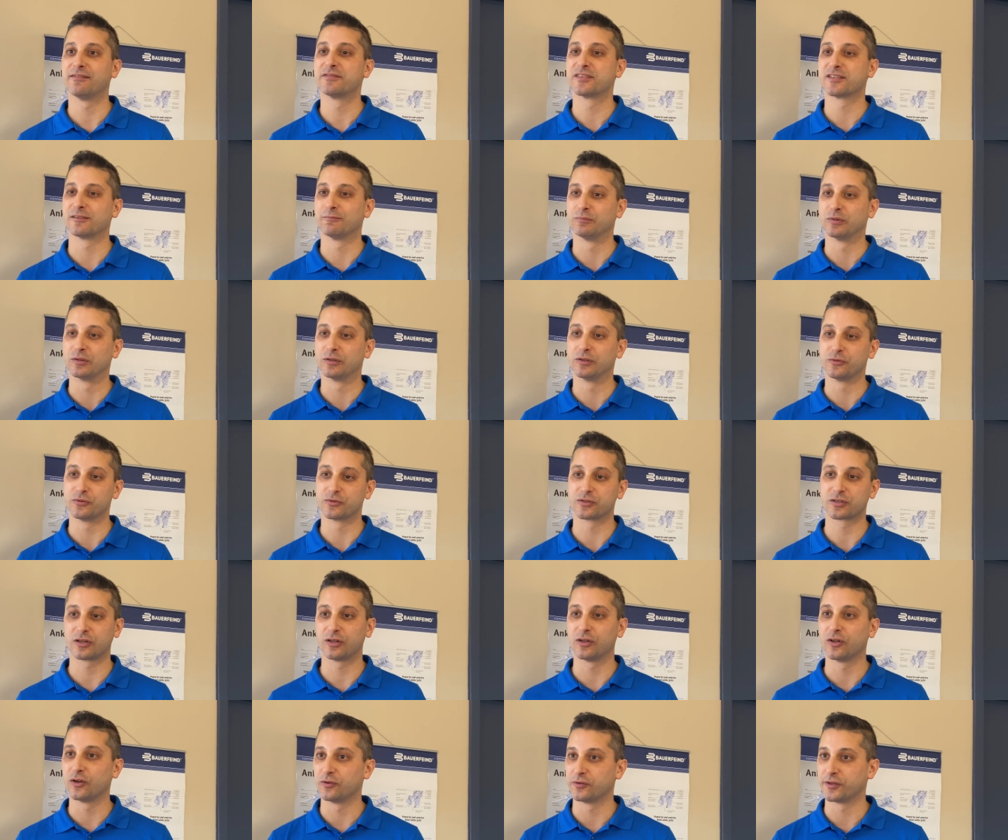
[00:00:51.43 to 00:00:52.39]
Some loose
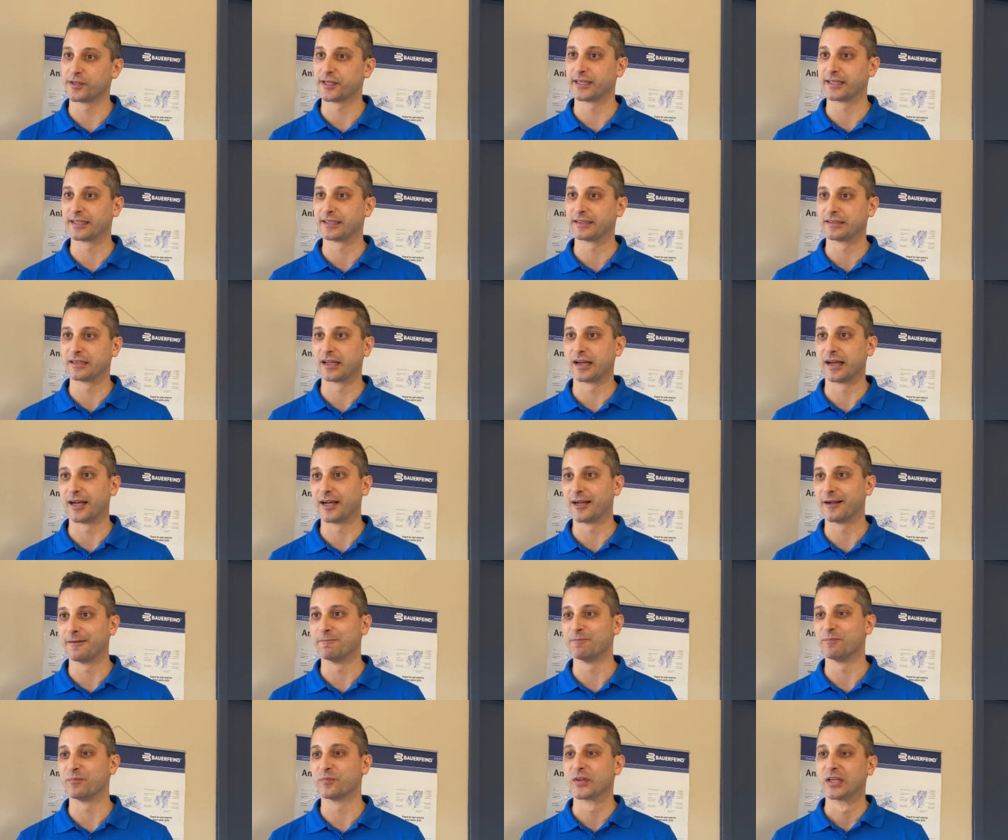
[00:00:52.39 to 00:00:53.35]
clothing,
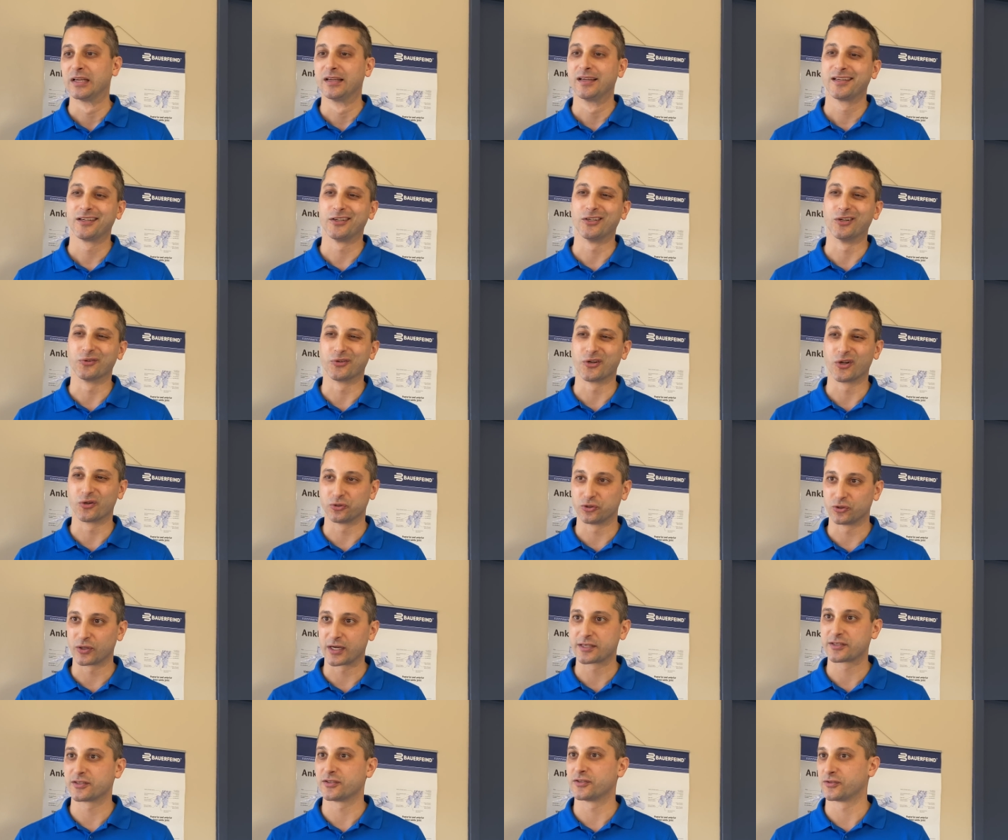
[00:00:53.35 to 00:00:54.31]
um, you know, no
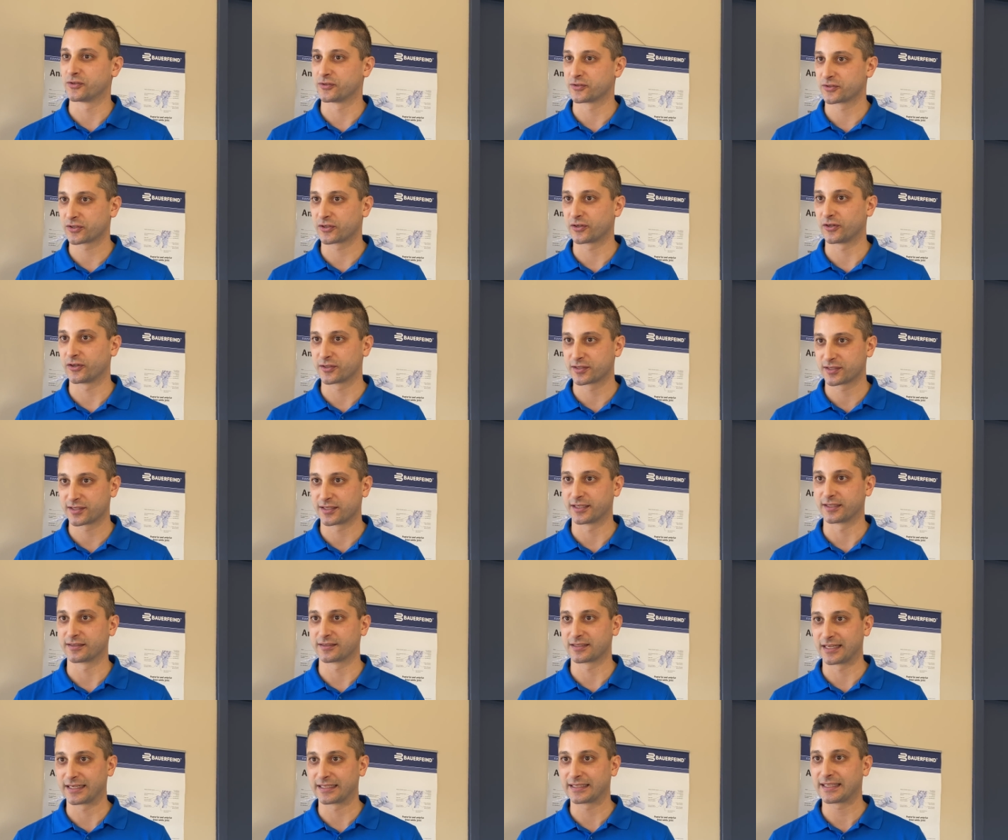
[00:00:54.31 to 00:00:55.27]
dresses or skirts, things like